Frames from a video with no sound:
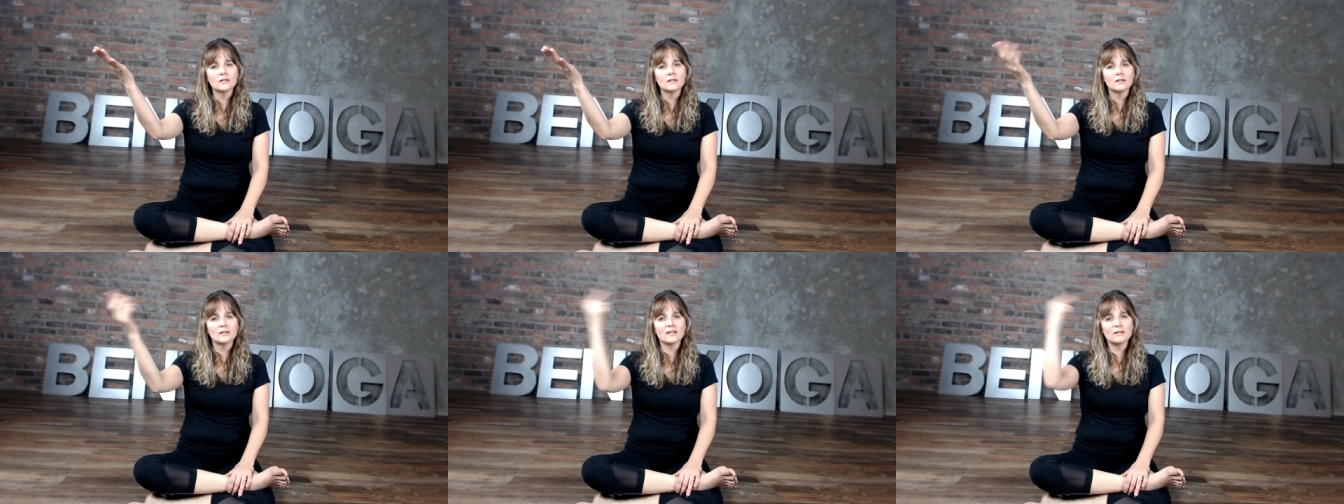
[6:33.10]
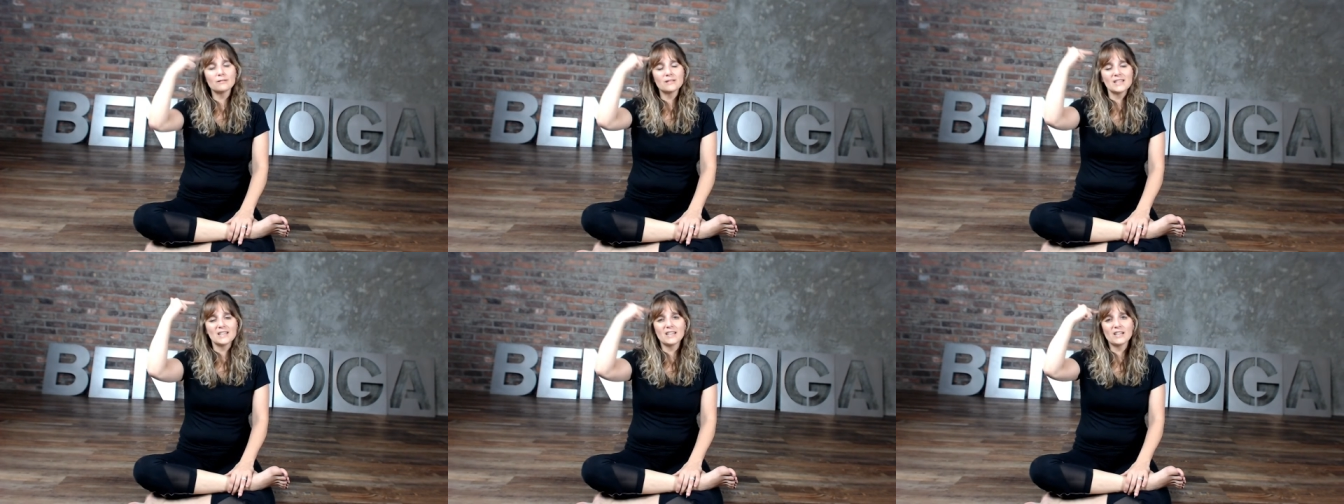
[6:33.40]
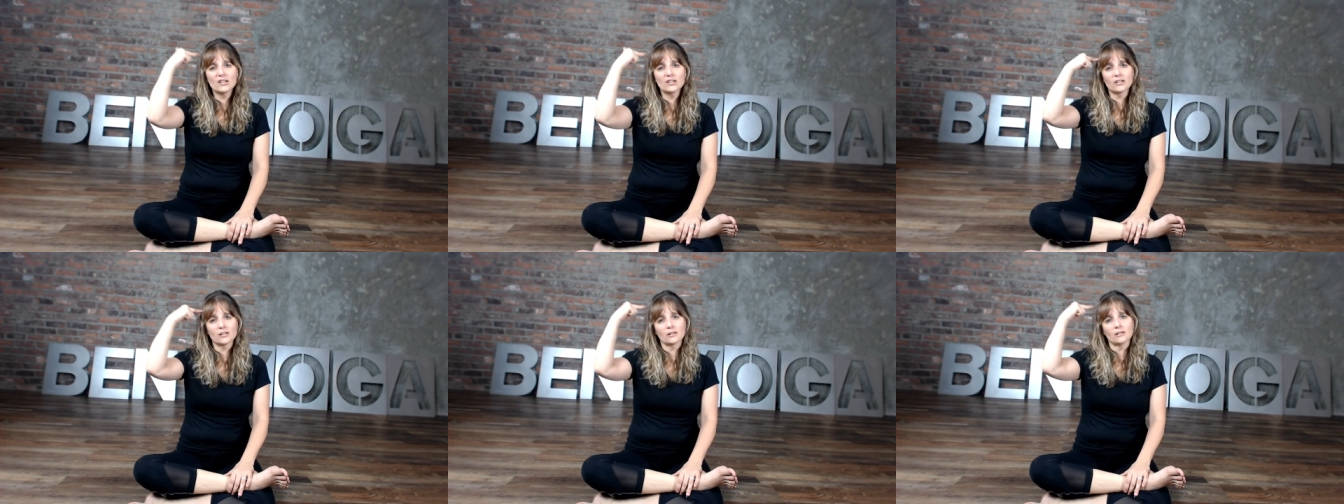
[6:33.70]
That was
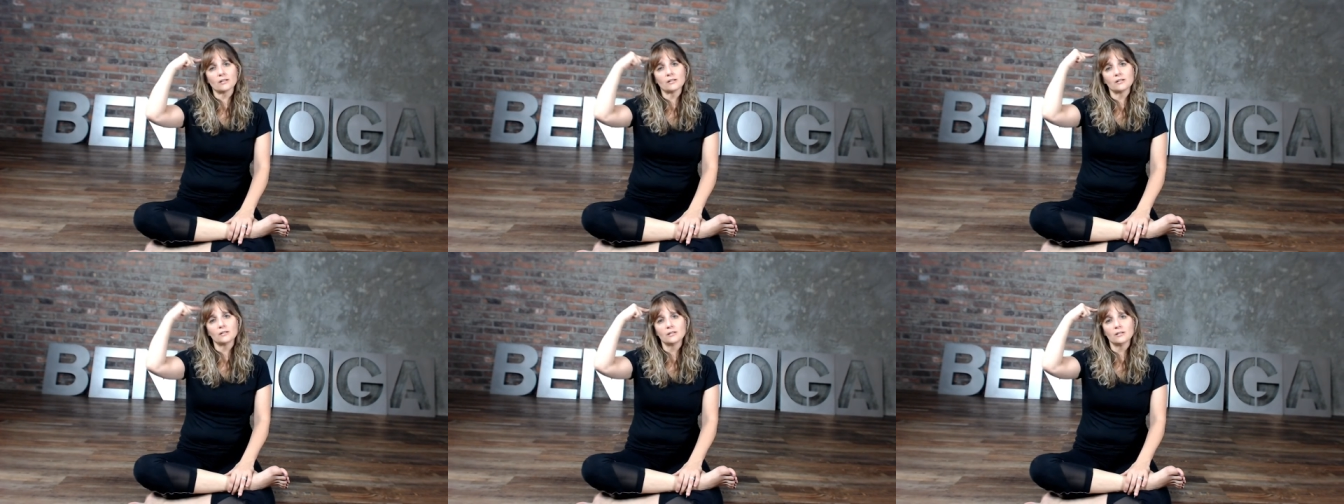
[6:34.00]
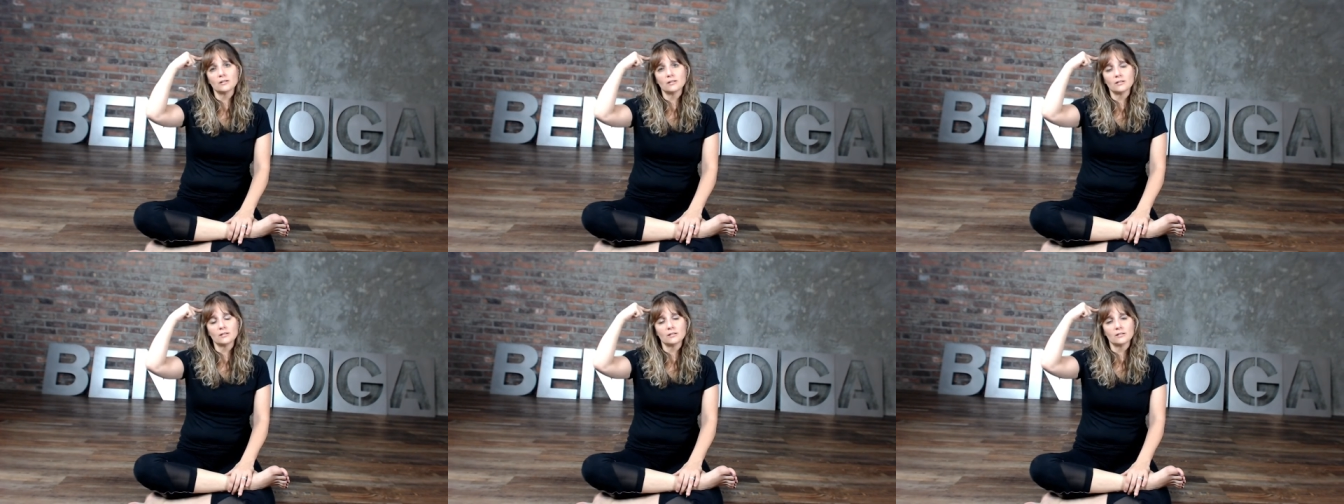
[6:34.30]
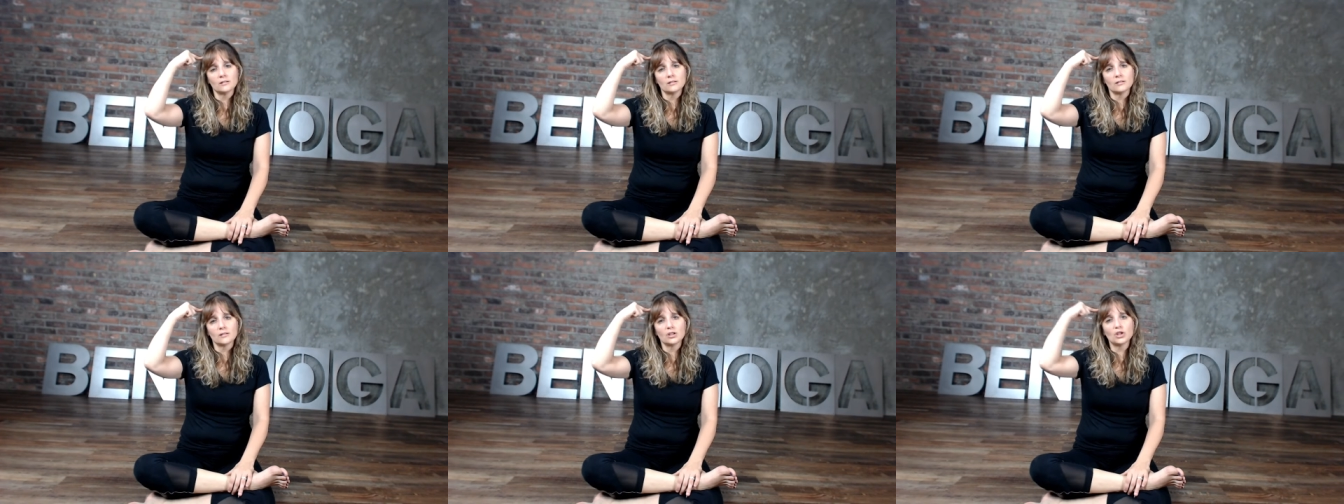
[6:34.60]
here.
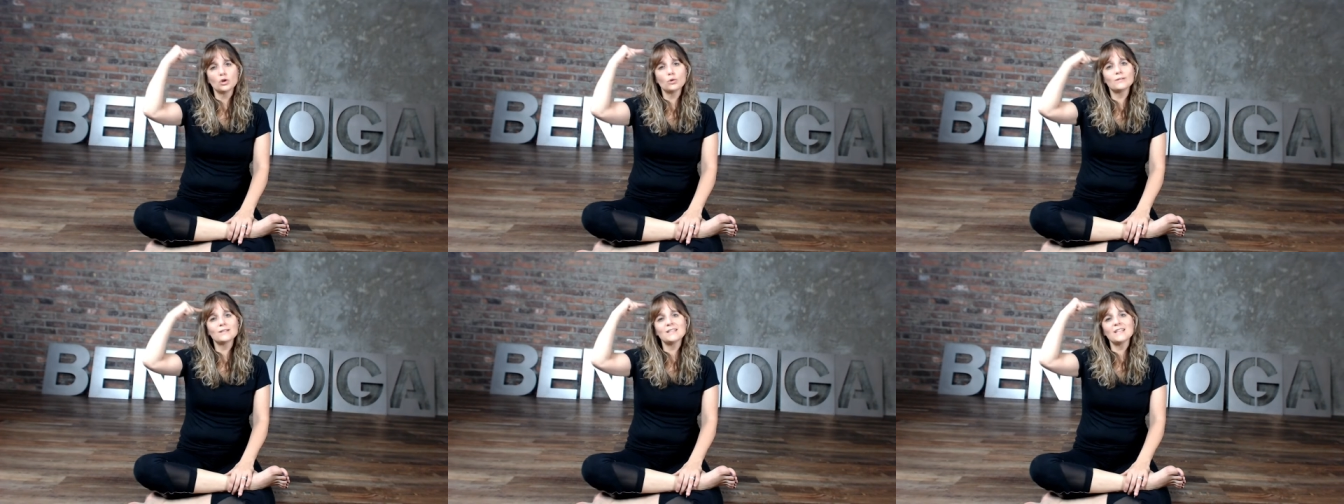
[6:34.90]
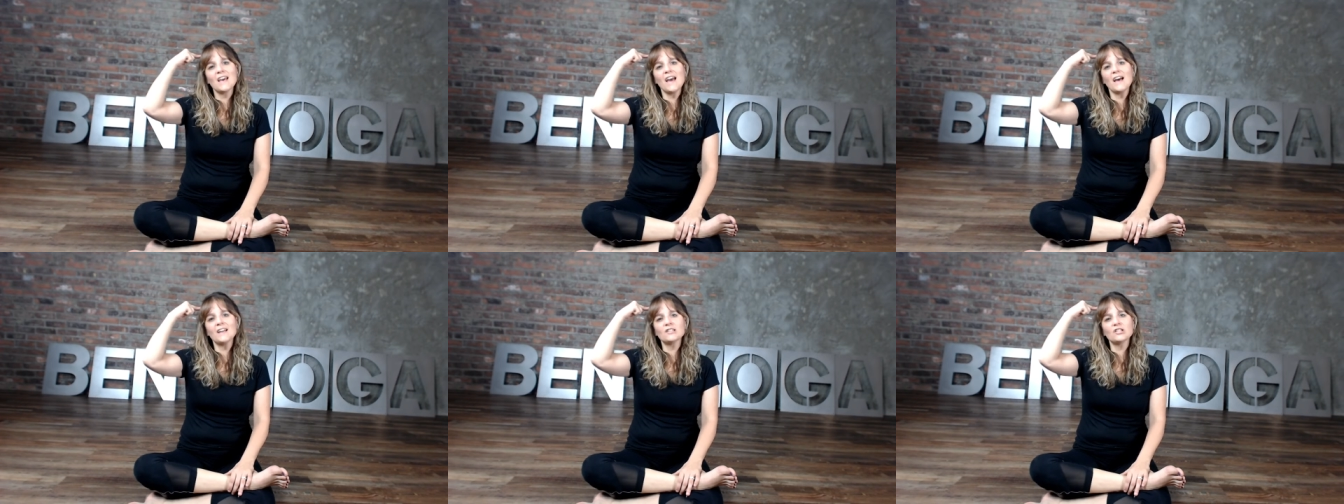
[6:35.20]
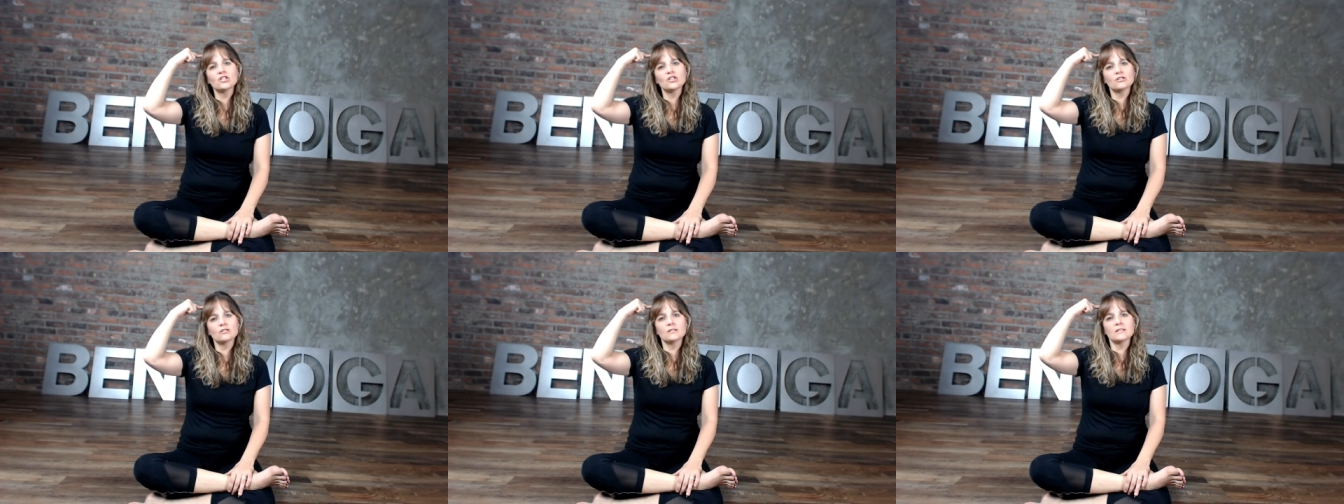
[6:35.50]
You
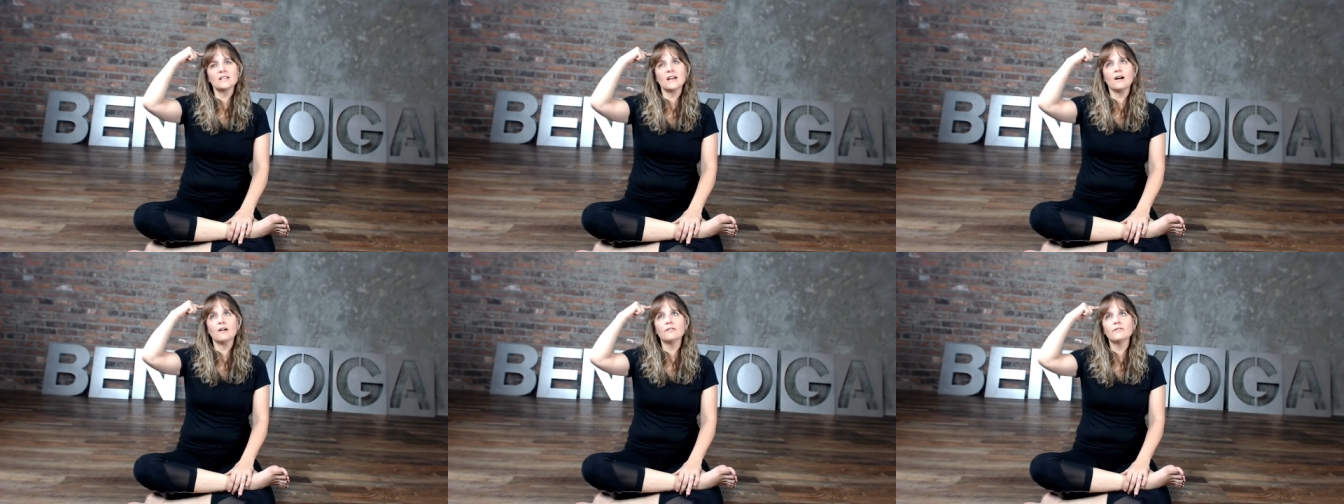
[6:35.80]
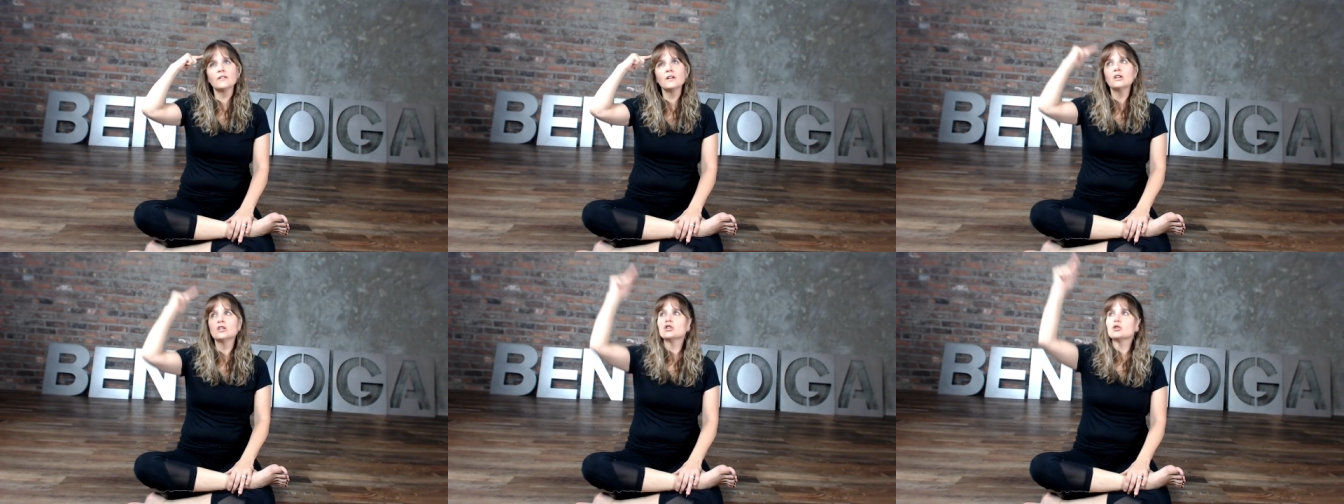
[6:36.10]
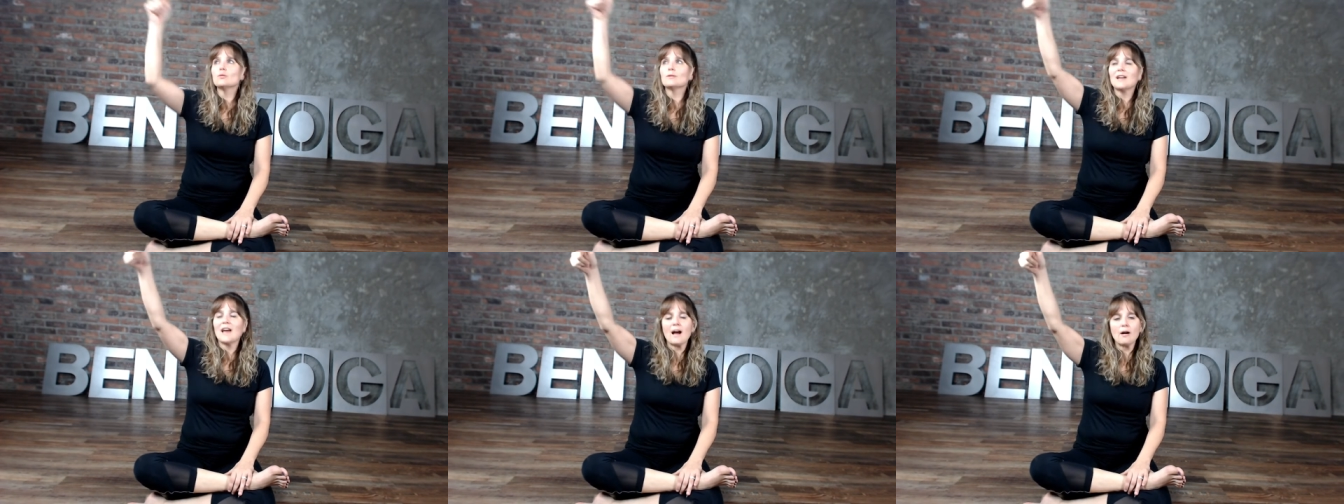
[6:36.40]
attached yourself
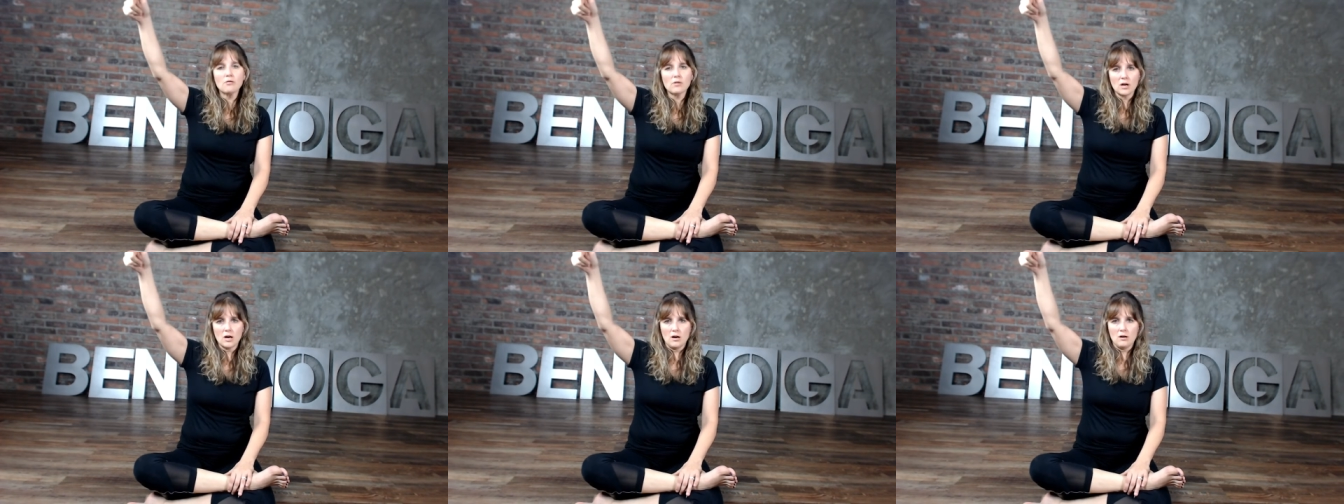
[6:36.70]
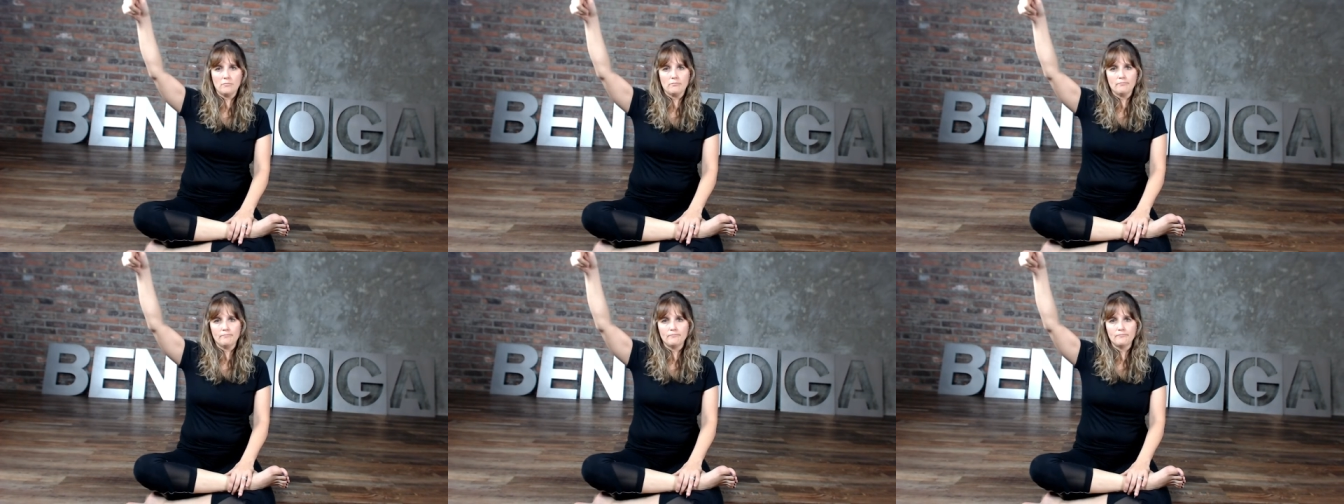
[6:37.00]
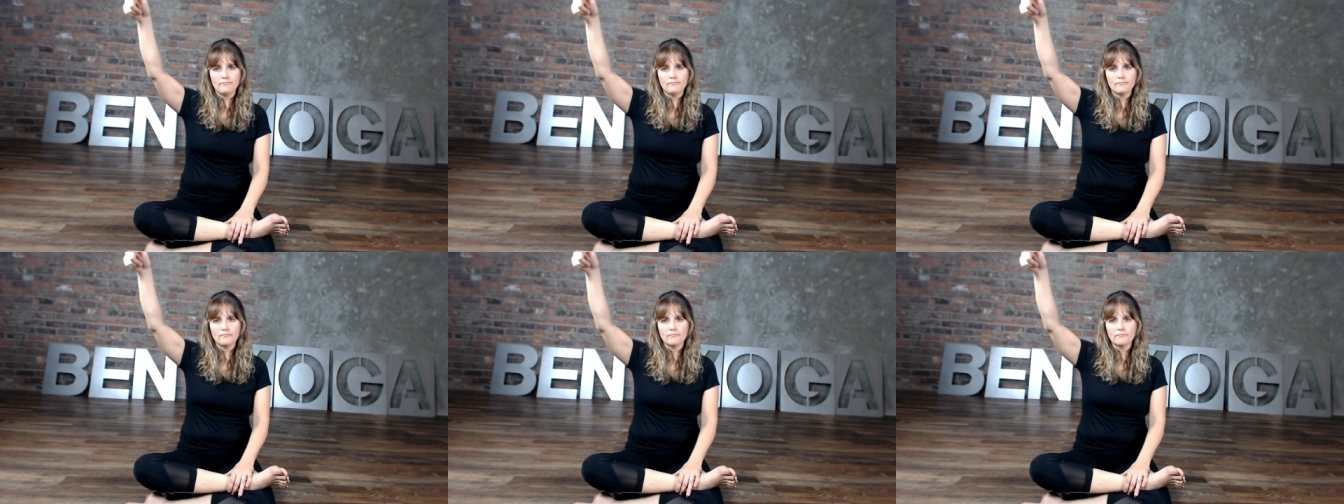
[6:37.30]
to an
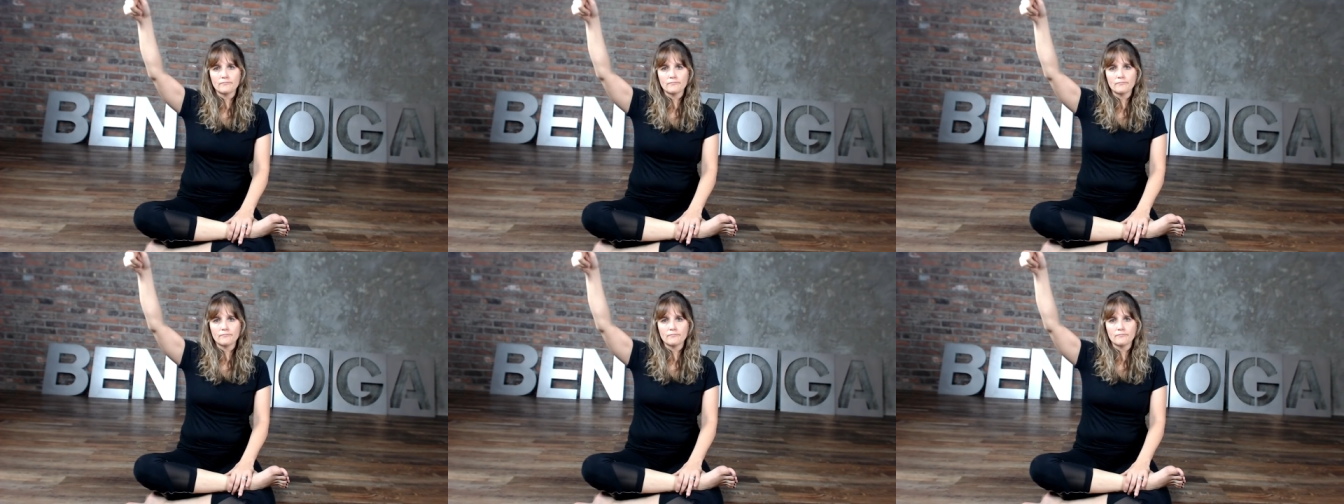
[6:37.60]
outcome.